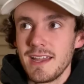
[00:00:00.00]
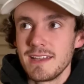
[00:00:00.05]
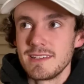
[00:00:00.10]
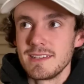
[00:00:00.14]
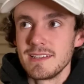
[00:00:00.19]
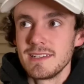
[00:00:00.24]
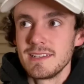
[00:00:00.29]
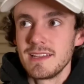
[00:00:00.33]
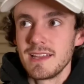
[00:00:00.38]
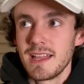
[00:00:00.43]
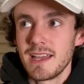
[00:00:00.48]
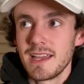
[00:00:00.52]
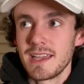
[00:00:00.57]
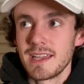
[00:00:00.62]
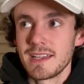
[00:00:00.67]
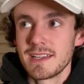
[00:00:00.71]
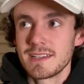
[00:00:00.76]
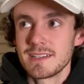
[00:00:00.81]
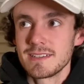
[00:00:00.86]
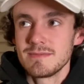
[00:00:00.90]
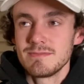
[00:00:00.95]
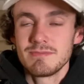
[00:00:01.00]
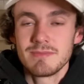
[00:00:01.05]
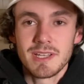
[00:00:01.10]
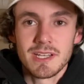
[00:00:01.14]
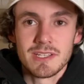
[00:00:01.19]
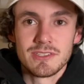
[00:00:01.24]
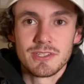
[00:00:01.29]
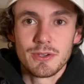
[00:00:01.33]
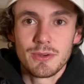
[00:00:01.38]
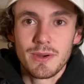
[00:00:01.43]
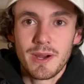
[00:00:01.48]
I did like a
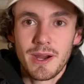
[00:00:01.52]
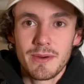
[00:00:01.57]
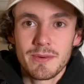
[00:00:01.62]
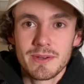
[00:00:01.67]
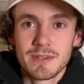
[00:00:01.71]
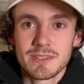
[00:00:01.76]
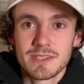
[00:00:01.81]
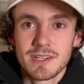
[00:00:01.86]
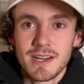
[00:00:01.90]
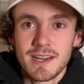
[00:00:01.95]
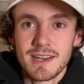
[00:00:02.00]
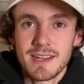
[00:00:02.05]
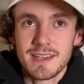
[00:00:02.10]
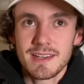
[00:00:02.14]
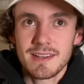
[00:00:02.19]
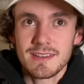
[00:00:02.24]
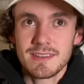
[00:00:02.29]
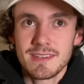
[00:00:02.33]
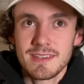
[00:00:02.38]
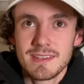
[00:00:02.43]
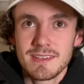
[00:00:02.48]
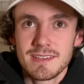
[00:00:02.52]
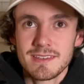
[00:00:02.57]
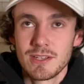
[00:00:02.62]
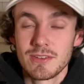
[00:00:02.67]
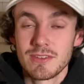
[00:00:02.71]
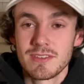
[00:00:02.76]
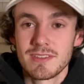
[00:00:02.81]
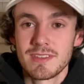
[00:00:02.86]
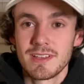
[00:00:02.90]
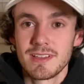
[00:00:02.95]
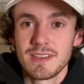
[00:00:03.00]
two hour training on this.
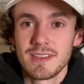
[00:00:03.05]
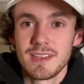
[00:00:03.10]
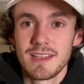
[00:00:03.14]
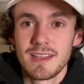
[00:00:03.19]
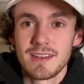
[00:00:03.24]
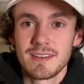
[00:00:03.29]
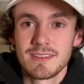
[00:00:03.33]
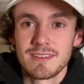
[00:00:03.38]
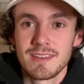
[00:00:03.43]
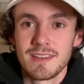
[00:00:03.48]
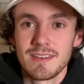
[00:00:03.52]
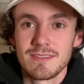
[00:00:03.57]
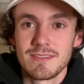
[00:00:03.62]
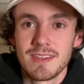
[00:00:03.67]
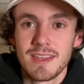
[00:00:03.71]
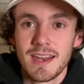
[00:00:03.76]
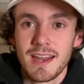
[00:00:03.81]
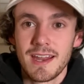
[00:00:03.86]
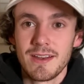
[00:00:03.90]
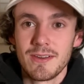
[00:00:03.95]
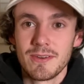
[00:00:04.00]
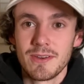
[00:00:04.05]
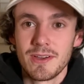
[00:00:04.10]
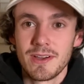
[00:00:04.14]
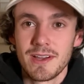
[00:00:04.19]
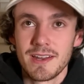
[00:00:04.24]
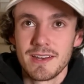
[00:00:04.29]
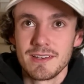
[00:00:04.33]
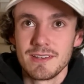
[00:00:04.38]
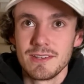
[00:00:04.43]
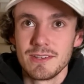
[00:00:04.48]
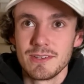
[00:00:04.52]
There's still a lot of stuff that I don't know
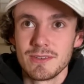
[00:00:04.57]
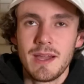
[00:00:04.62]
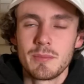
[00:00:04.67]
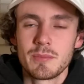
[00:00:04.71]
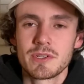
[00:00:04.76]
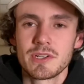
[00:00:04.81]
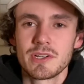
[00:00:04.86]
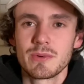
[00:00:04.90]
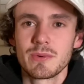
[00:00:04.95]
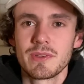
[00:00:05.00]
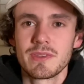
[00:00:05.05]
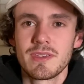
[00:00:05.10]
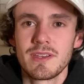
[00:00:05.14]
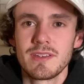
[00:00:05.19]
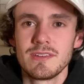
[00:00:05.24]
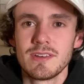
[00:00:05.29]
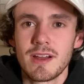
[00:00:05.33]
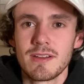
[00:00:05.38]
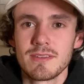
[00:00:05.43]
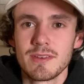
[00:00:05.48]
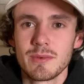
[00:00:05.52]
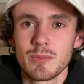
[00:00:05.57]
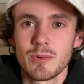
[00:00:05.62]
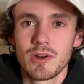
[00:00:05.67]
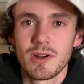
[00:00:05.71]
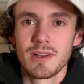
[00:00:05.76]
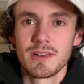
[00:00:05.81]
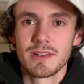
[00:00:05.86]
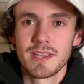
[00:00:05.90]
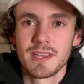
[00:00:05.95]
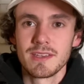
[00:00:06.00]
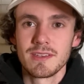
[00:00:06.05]
how to do. I'm sure once I drive it more,
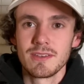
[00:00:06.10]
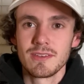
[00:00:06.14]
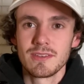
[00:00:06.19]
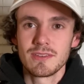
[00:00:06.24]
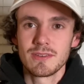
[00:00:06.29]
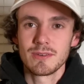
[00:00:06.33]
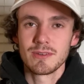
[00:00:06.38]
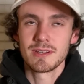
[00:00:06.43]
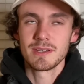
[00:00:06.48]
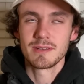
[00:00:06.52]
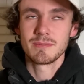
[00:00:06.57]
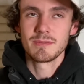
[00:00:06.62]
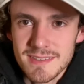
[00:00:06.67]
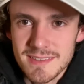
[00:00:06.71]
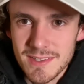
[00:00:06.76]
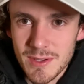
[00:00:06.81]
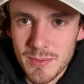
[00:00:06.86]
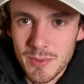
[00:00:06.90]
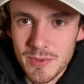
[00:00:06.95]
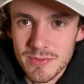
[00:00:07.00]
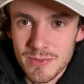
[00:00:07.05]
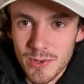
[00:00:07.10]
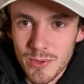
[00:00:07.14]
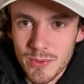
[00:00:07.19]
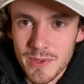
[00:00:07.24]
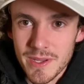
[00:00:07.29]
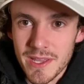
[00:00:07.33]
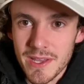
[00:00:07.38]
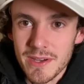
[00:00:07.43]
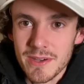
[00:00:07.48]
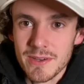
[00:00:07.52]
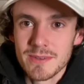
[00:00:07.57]
I'll get used to it. So before we
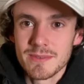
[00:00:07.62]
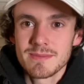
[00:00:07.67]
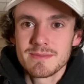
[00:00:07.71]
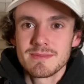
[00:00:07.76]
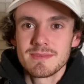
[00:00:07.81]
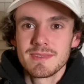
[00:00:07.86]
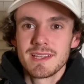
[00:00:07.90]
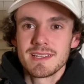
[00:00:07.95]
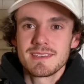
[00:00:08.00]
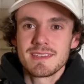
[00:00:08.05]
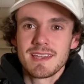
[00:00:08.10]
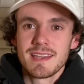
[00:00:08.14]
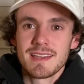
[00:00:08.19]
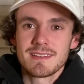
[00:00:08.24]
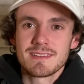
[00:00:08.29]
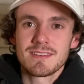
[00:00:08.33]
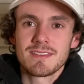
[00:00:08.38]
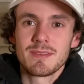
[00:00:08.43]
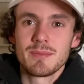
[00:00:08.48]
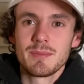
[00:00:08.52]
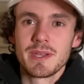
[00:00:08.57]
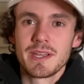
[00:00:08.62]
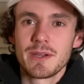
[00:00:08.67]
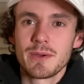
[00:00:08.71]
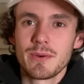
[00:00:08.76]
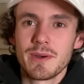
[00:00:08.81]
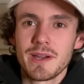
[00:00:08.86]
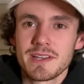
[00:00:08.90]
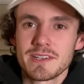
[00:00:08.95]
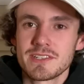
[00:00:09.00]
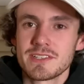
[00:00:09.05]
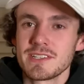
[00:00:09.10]
go, let's answer the big
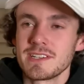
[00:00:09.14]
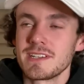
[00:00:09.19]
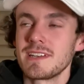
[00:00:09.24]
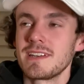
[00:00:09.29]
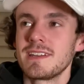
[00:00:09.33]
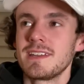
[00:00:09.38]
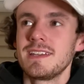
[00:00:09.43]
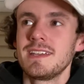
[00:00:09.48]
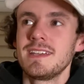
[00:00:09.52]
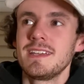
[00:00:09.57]
question